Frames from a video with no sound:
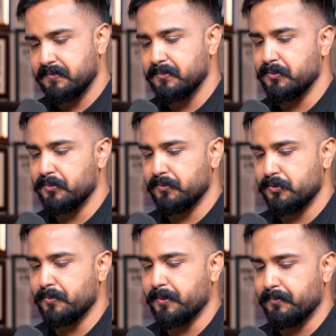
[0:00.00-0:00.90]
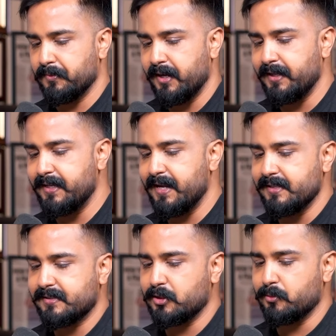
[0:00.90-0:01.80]
Cool. Super. Anything
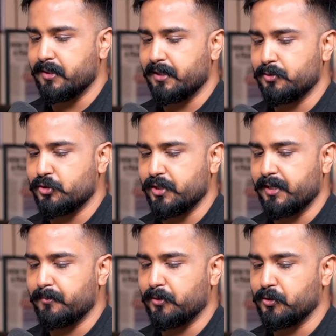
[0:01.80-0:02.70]
else that you would like to share about